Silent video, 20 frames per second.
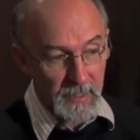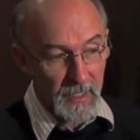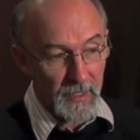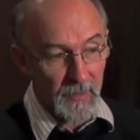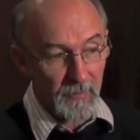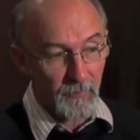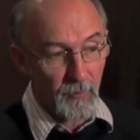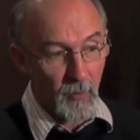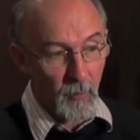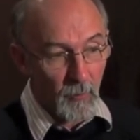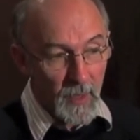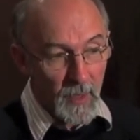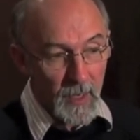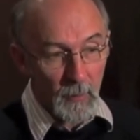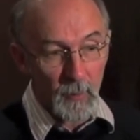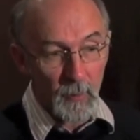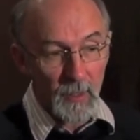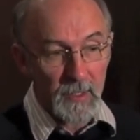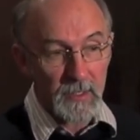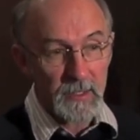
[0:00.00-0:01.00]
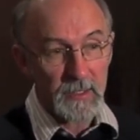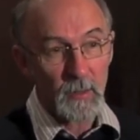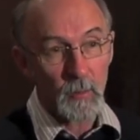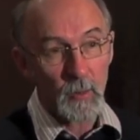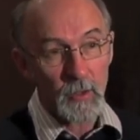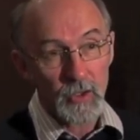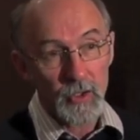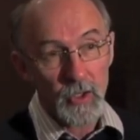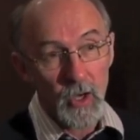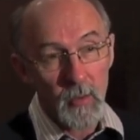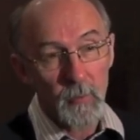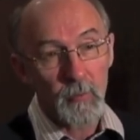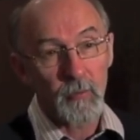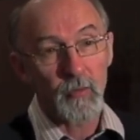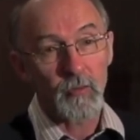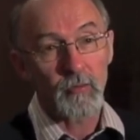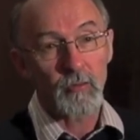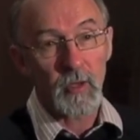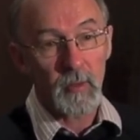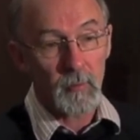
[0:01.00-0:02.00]
and from that we can see what type of a
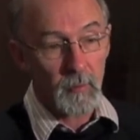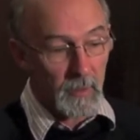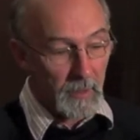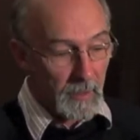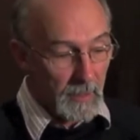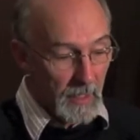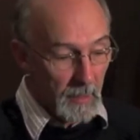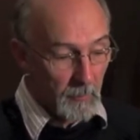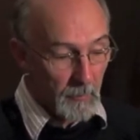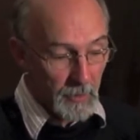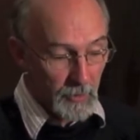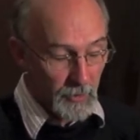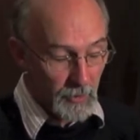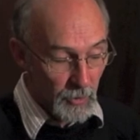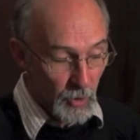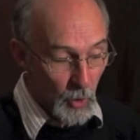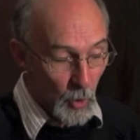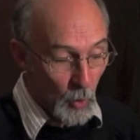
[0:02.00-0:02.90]
treatment and how much